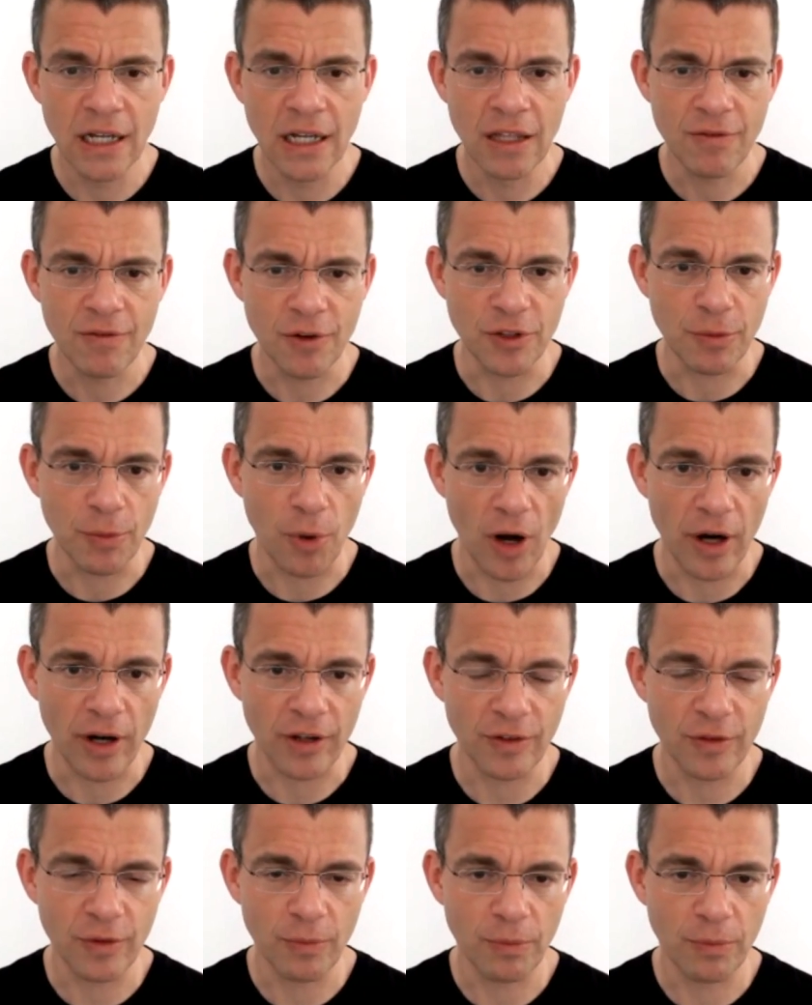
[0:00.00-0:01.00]
for the product
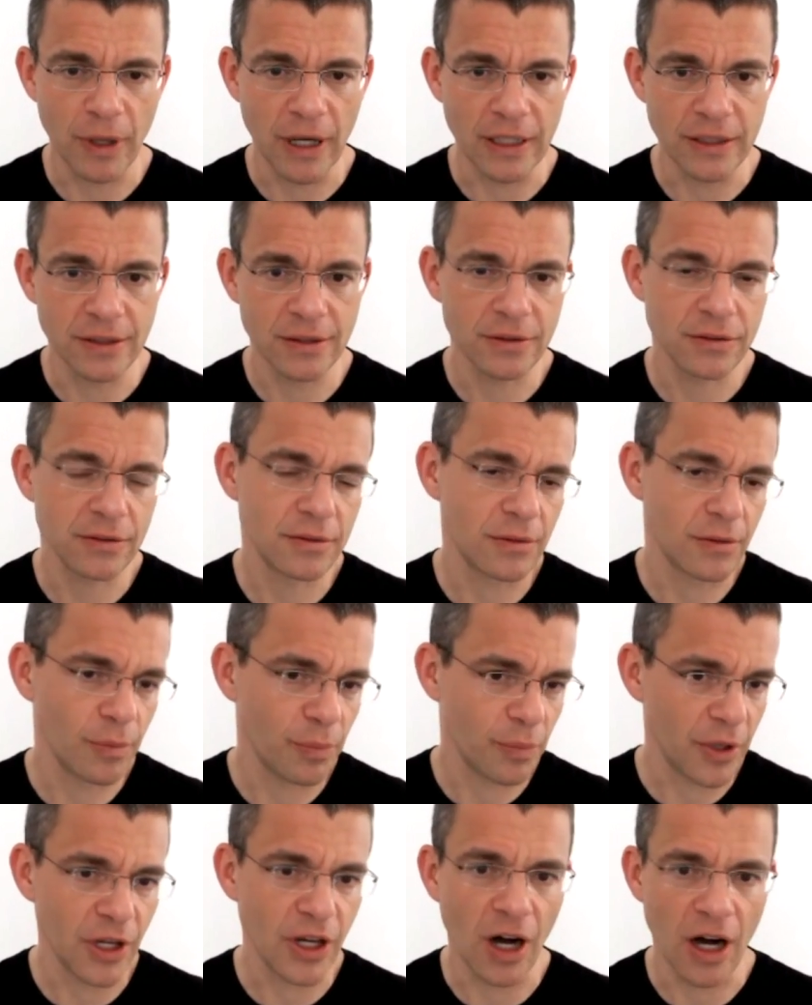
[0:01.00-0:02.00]
but
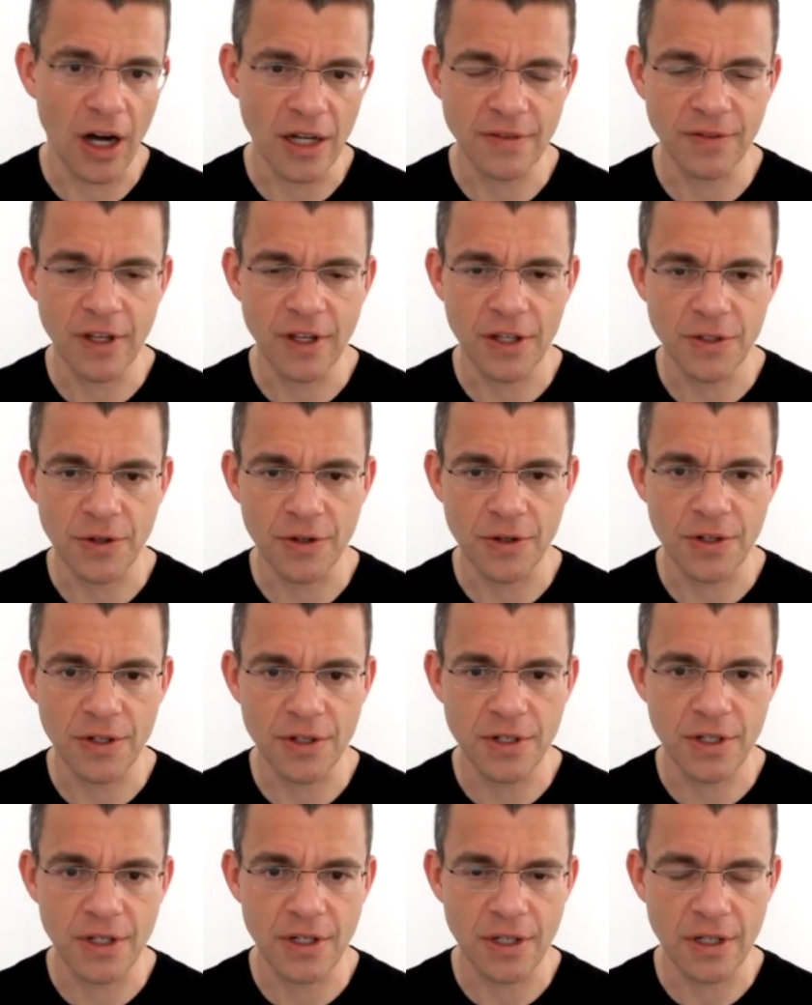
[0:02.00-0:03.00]
because of the
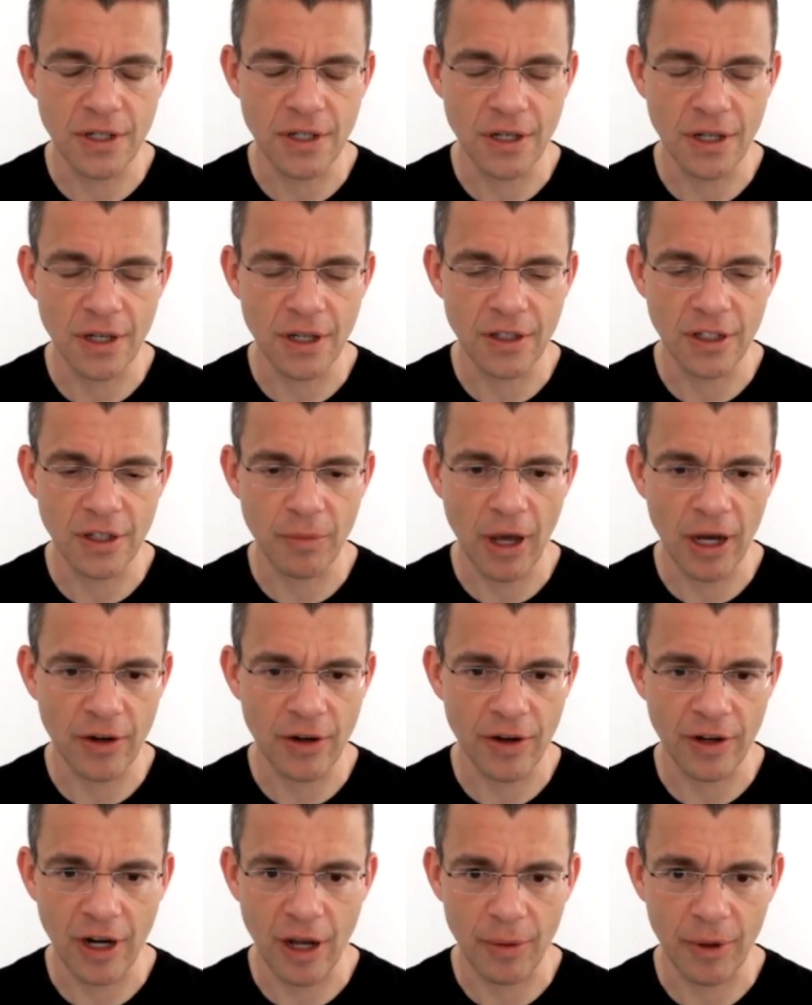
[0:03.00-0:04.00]
uncertainty in the
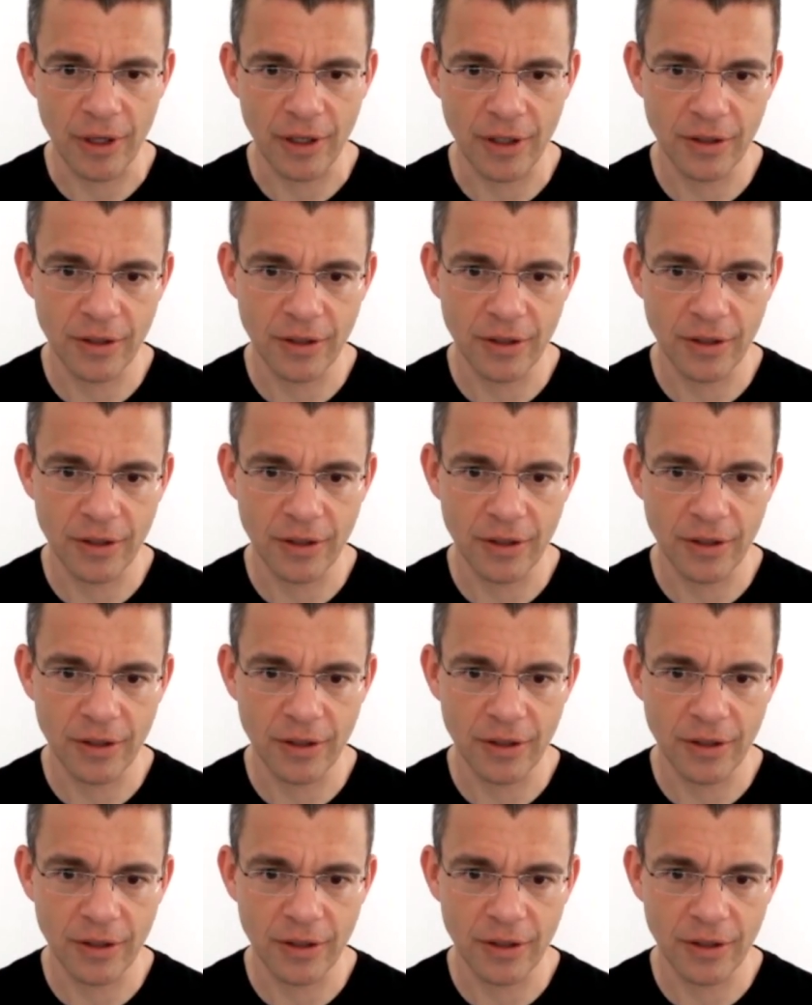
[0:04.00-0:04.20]
macroeconomic